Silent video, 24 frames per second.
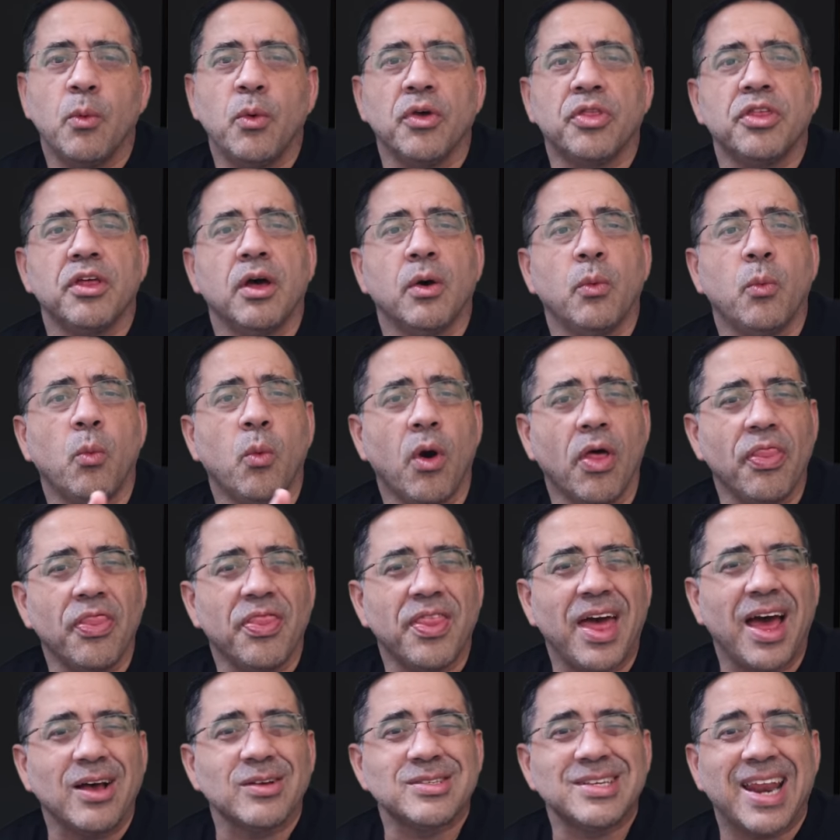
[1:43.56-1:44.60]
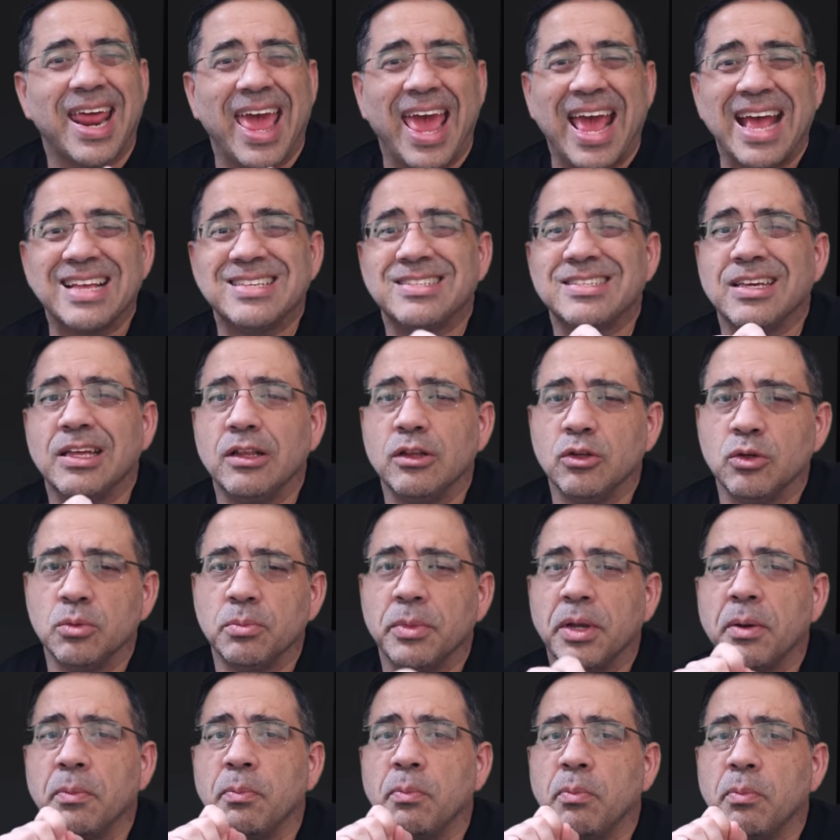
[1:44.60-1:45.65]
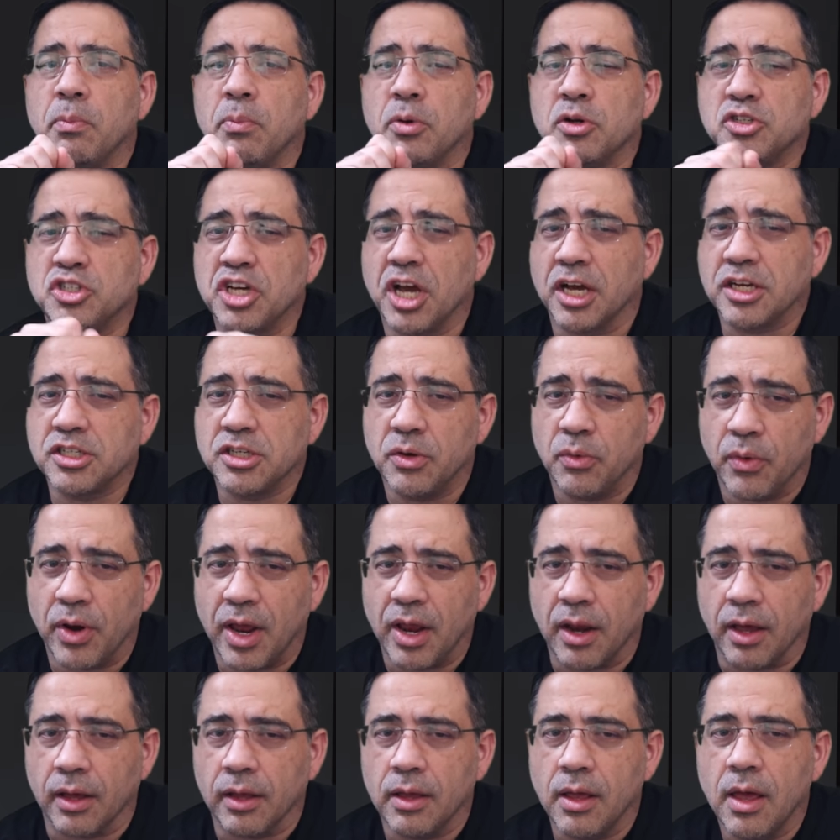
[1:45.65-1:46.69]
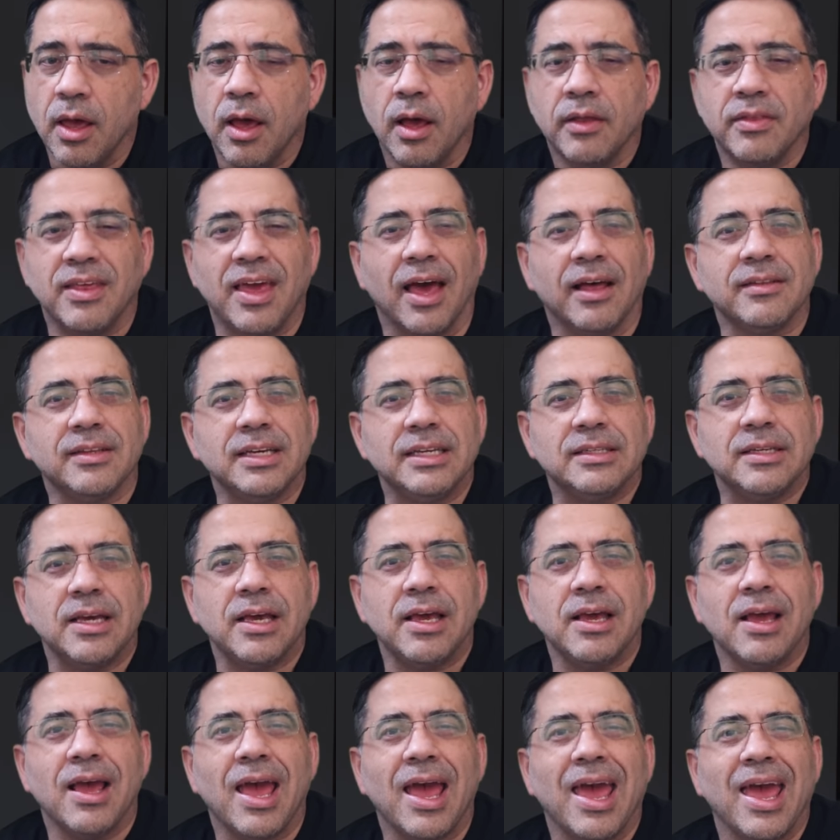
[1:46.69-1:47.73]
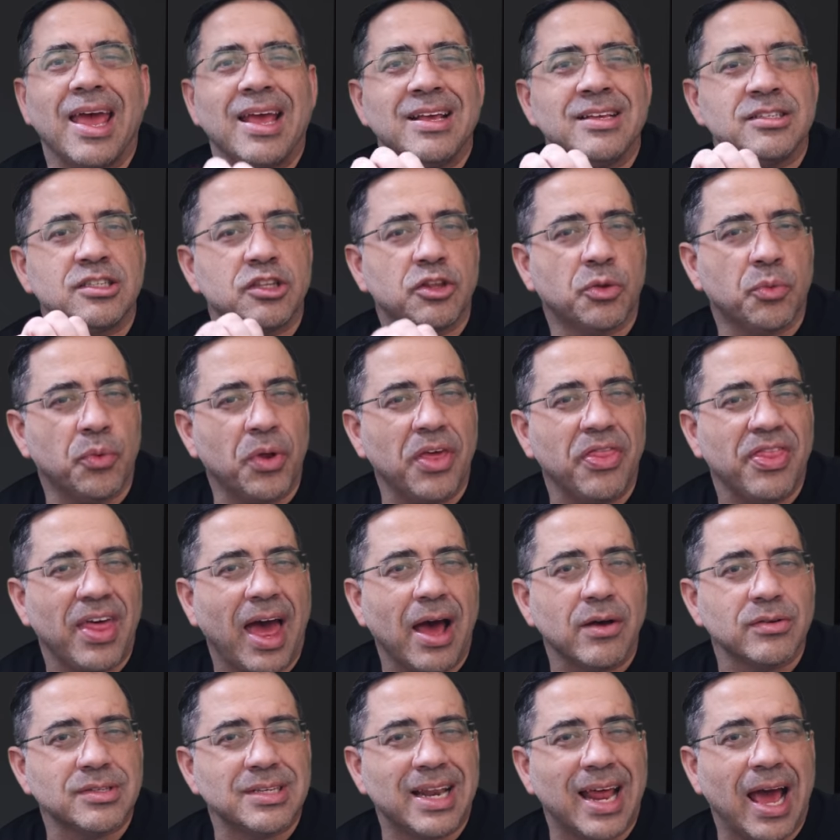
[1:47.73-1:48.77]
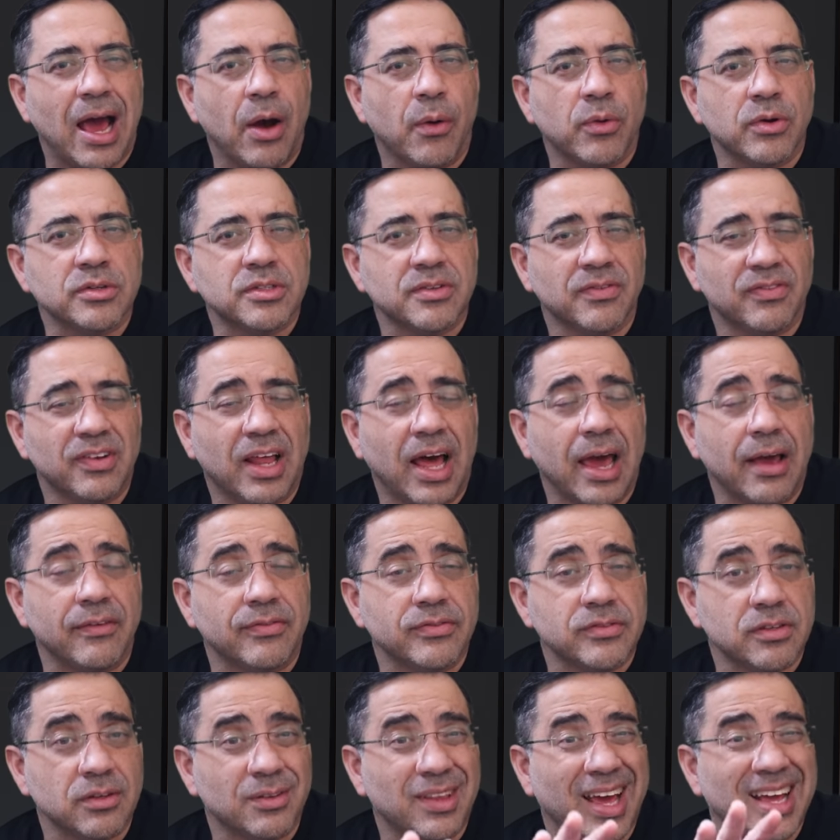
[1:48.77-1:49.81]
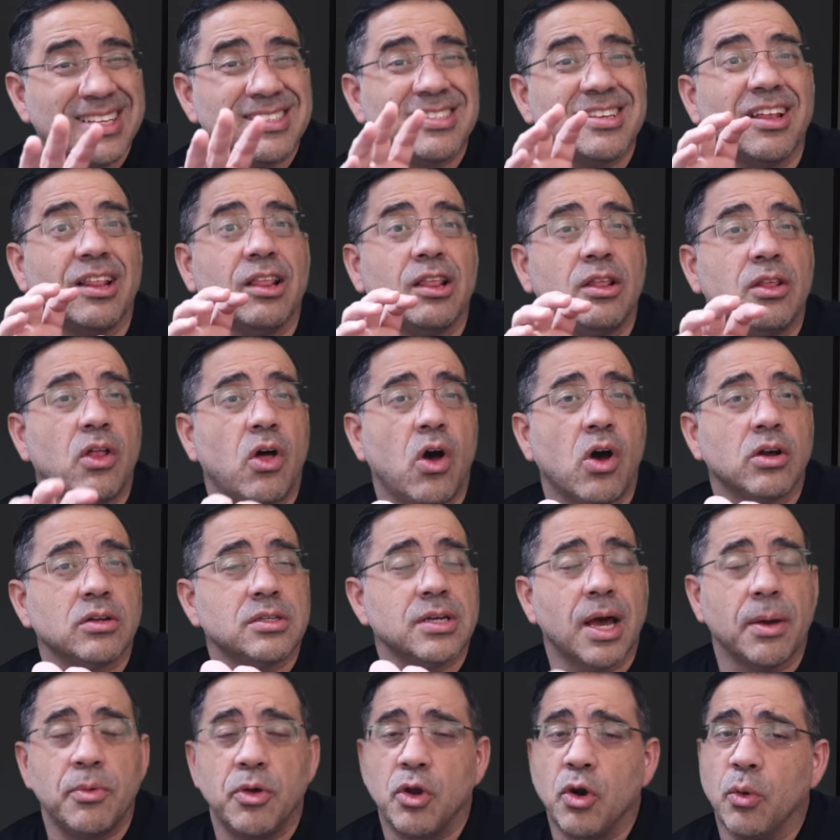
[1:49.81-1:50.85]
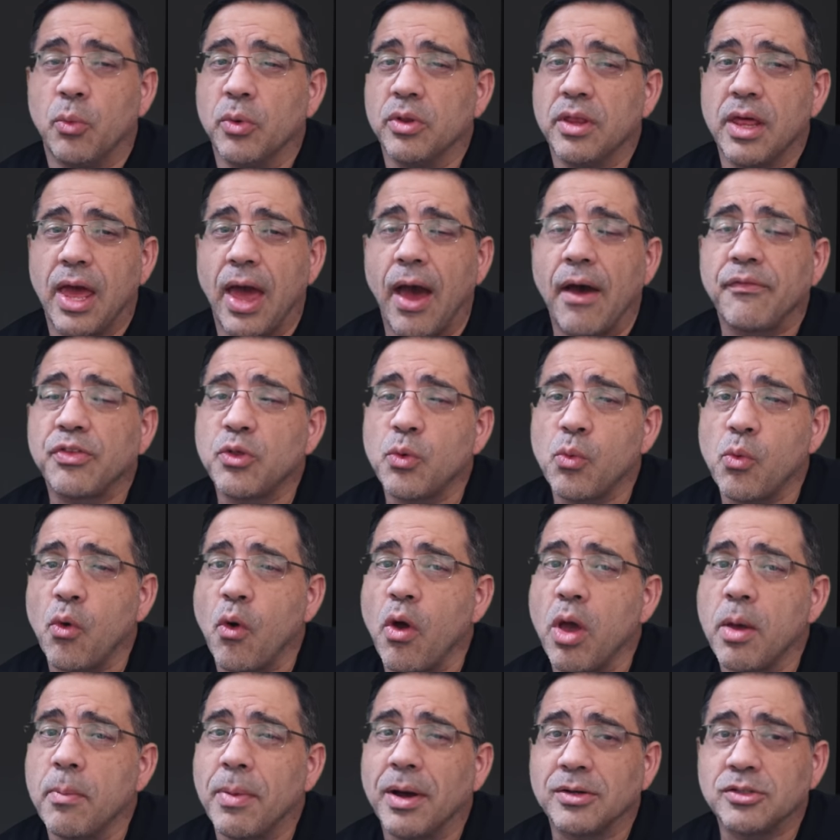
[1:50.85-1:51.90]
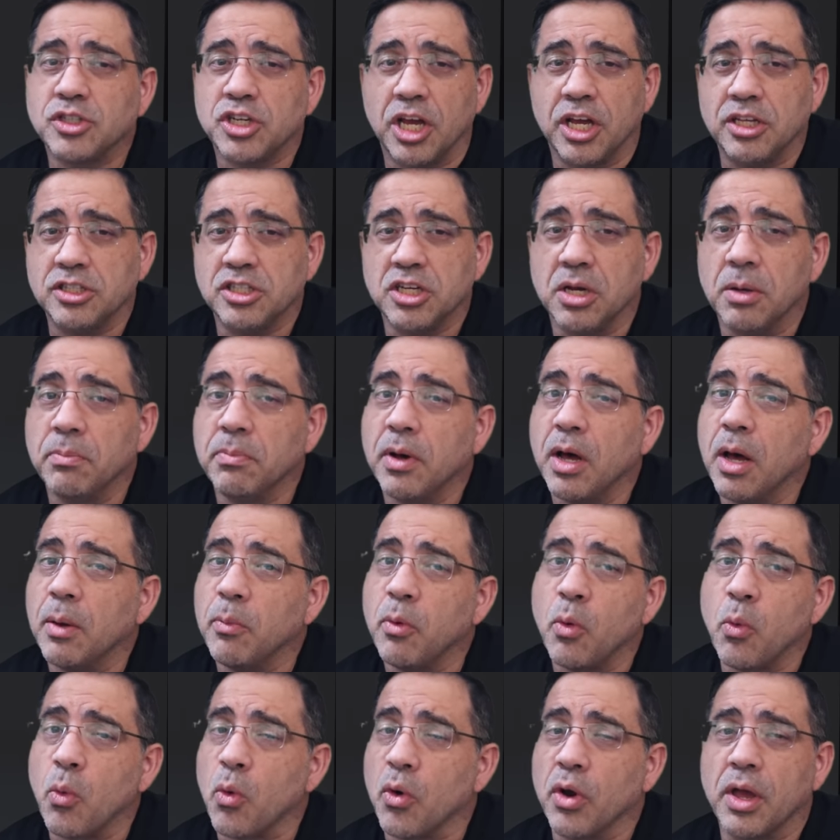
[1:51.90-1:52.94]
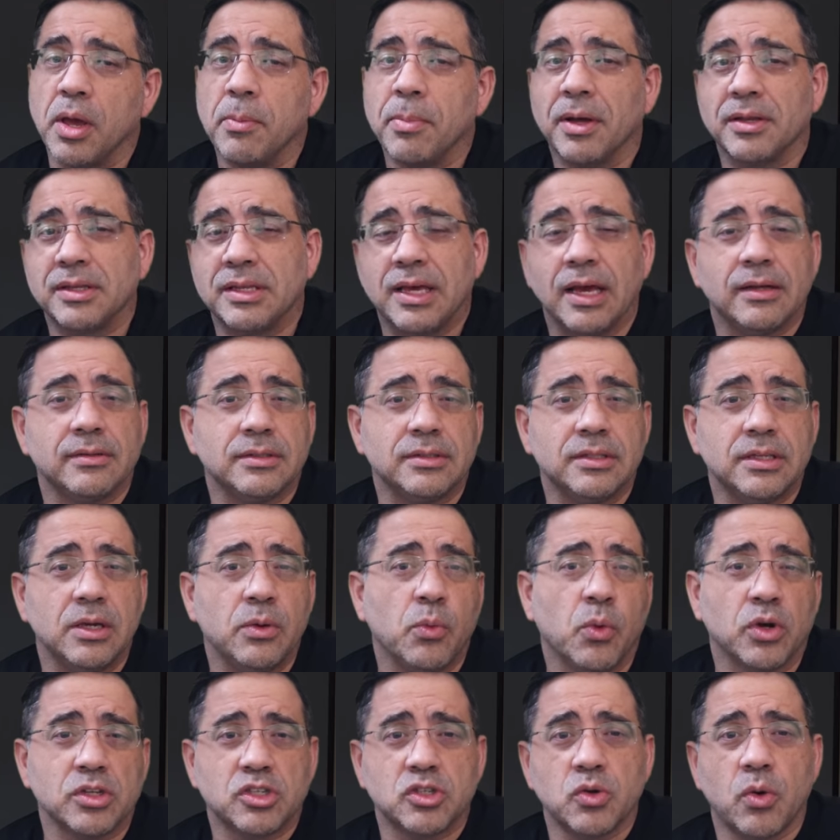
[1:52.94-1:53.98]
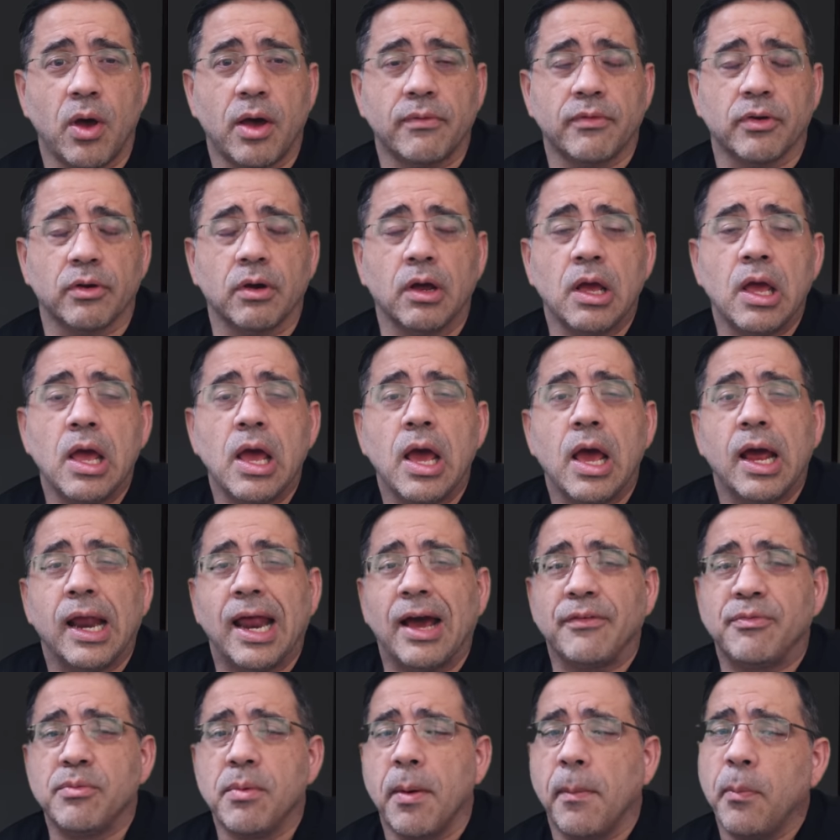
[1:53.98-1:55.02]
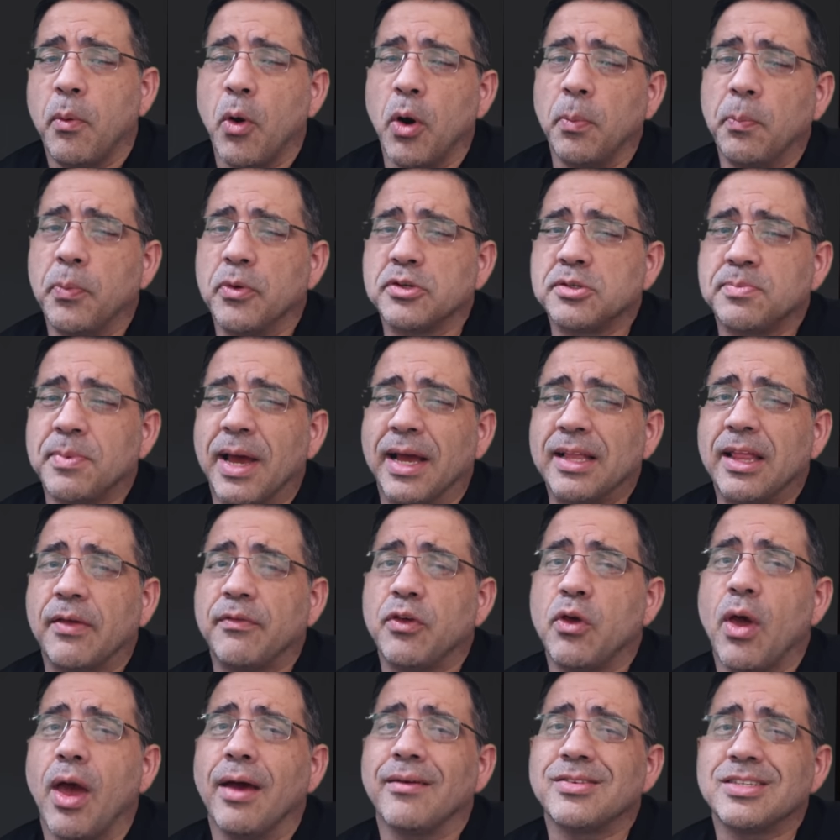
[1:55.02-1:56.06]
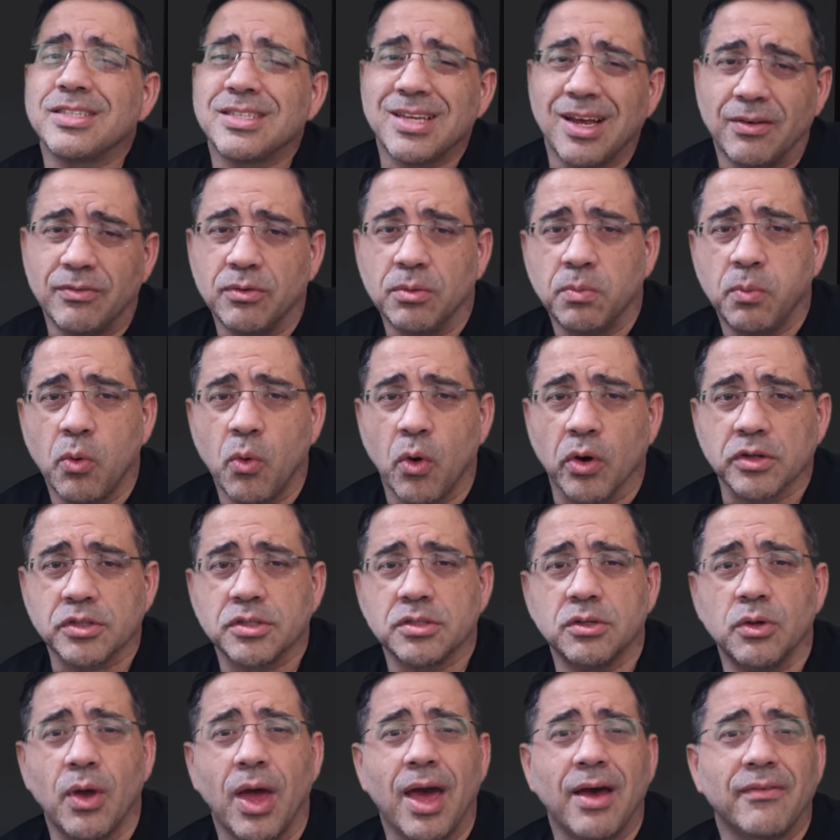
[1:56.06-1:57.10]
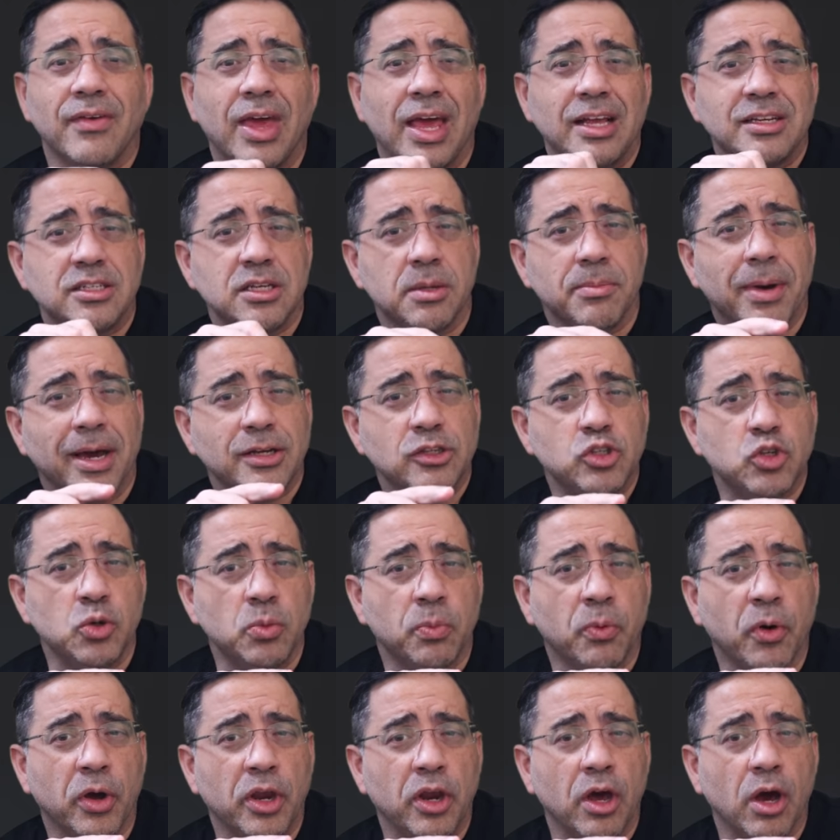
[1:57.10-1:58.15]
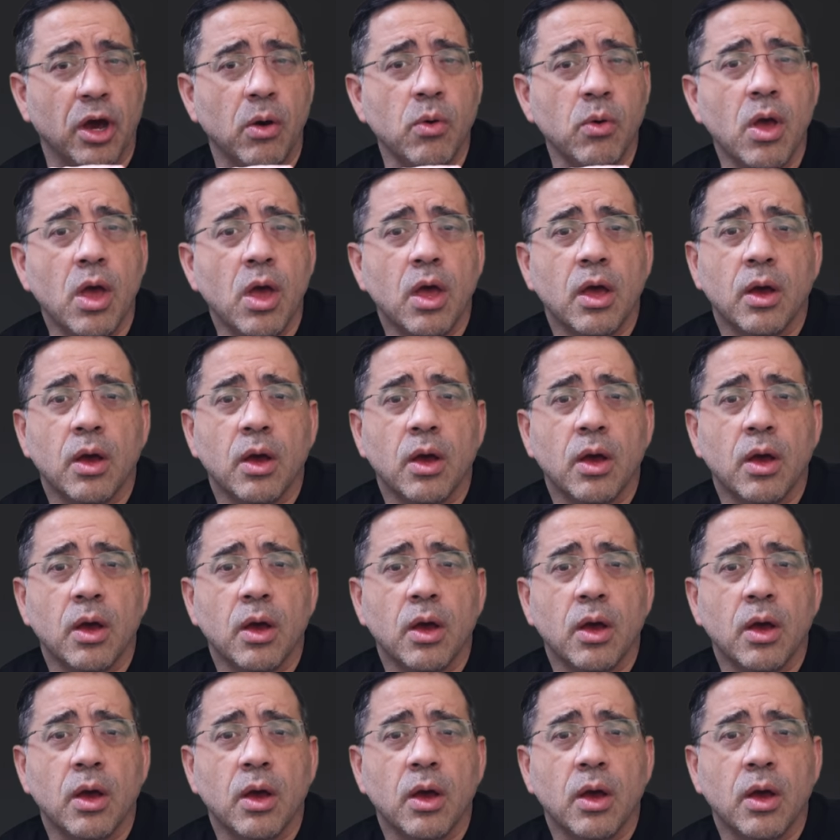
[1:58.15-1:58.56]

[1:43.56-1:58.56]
with a 1000 ANSI lumen projection rating. The LED is 3000 hours of life. So that's a long time. You don't really have to worry about changing a bulb or worrying about the LED whatsoever. Now from a port perspective, you have several ports. You have HDMI 2.0,